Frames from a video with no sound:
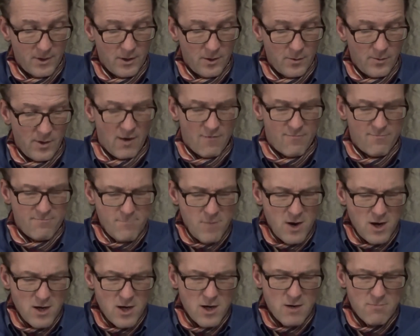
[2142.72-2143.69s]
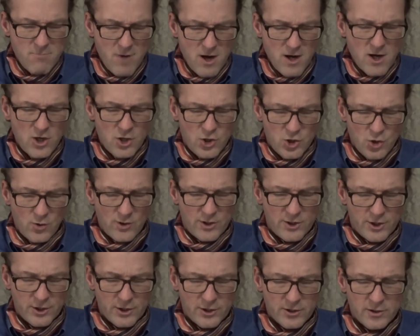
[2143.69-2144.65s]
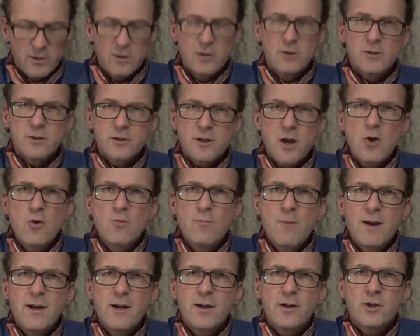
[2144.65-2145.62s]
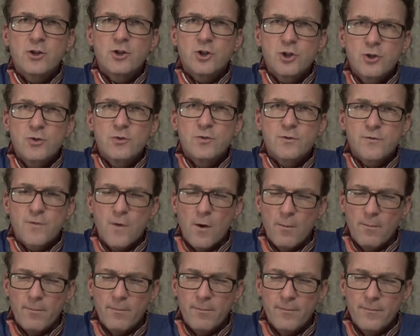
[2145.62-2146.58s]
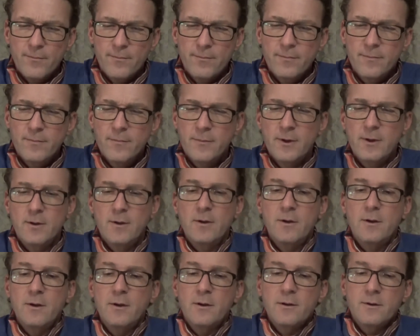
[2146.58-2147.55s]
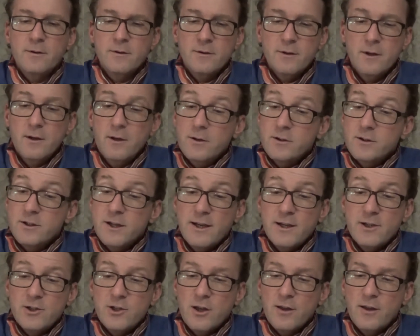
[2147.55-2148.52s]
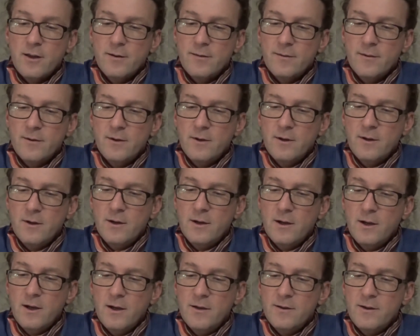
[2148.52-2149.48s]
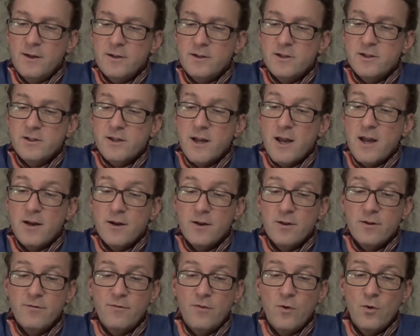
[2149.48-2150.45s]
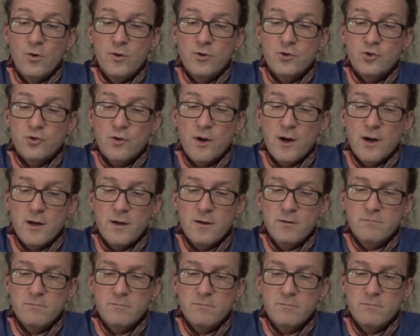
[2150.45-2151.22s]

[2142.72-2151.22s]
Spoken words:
We have many, many choices, so many to choose from." They looked at each other and then stared at the fallen tree.